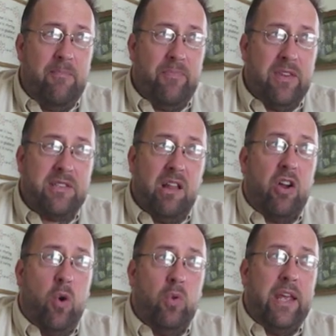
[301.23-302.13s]

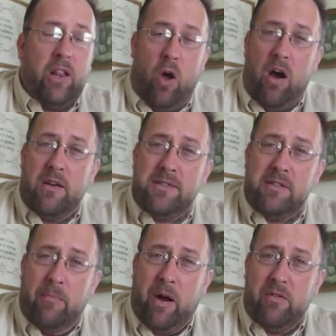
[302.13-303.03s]
slug-only laws
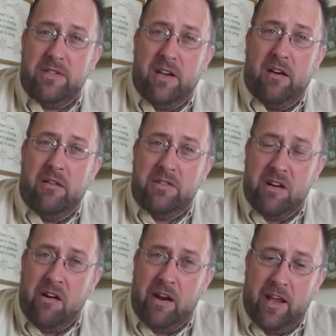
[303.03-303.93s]
about
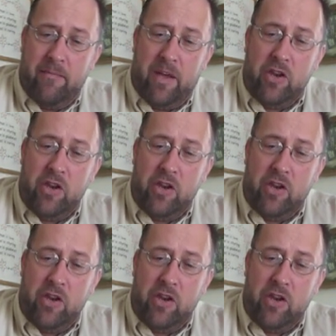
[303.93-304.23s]
deer hunting, and